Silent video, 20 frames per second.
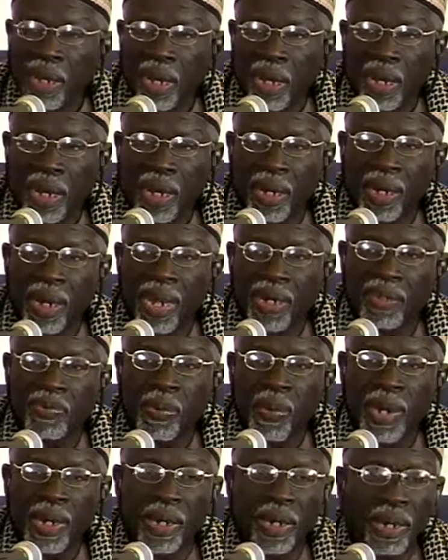And that's
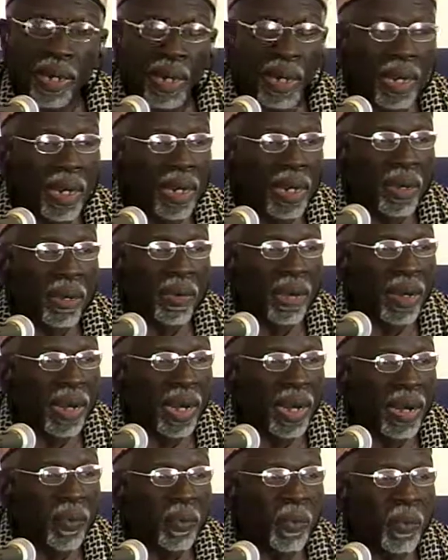what
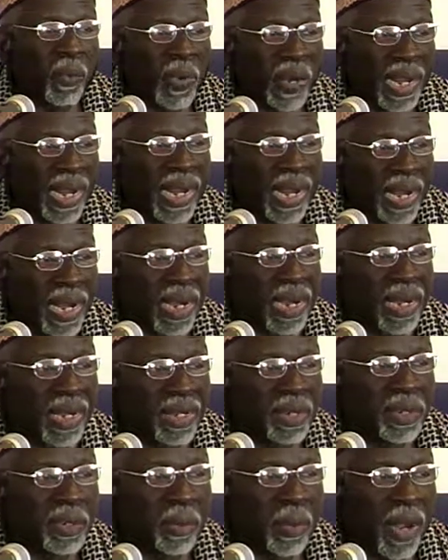we need in
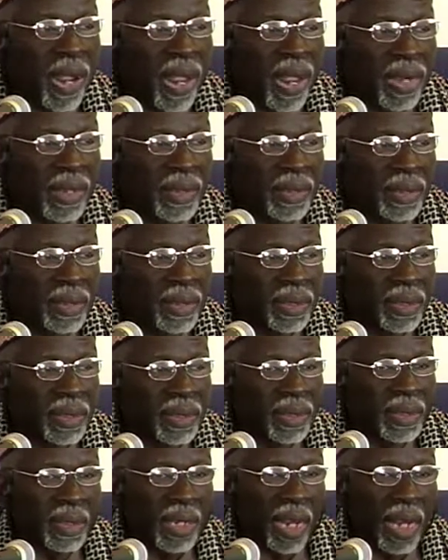this Jamaat,
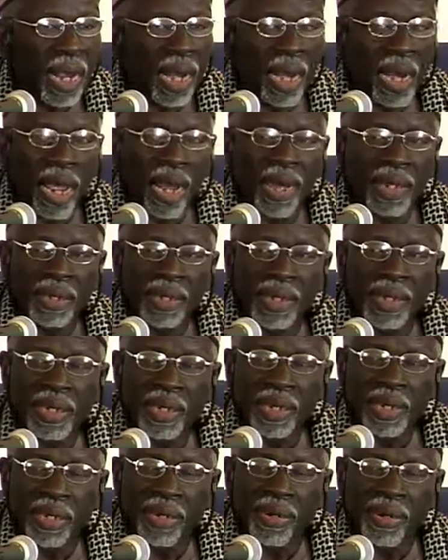a lot of
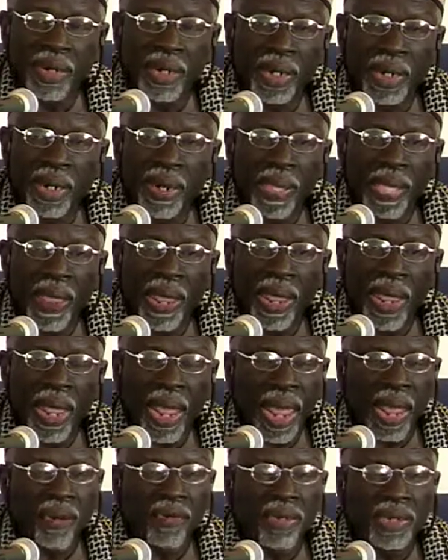sincerity.
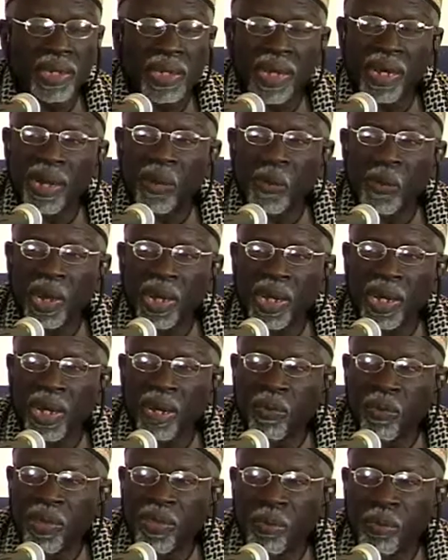I don't see anyone
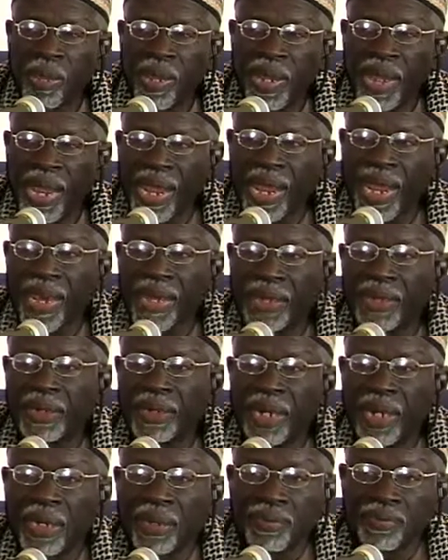here with big heads.
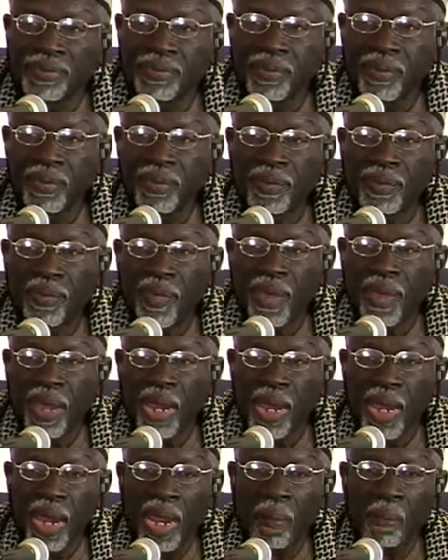
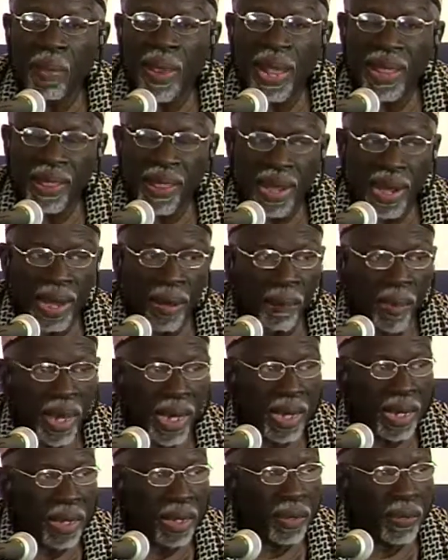And by that I
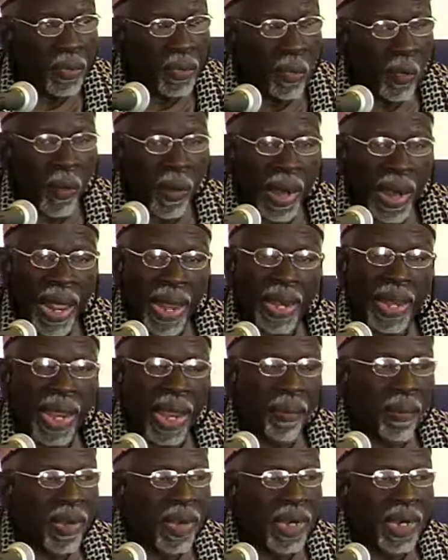mean, when I
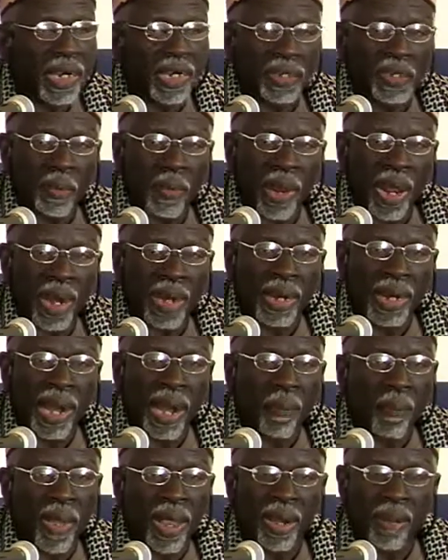came into this Jamaat,
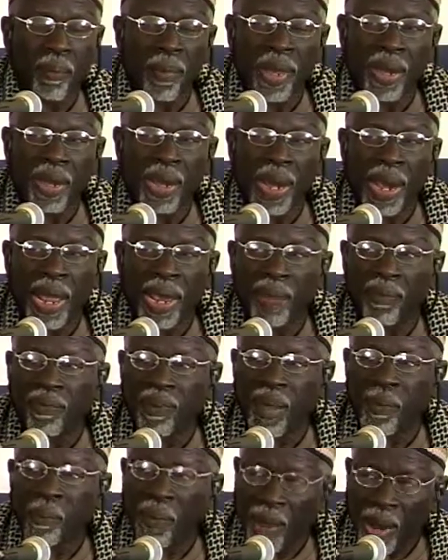I met a
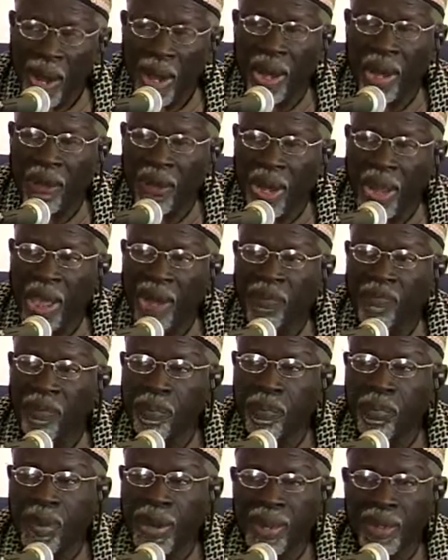lot
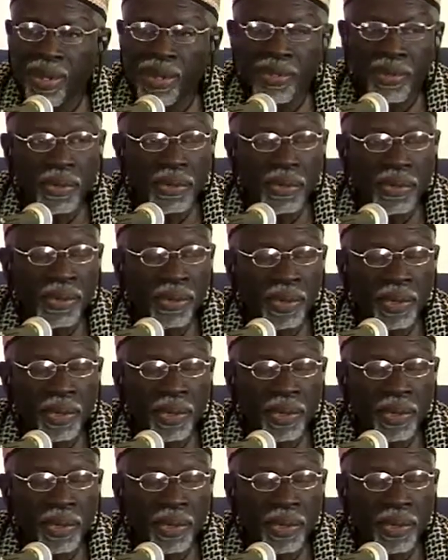of brothers who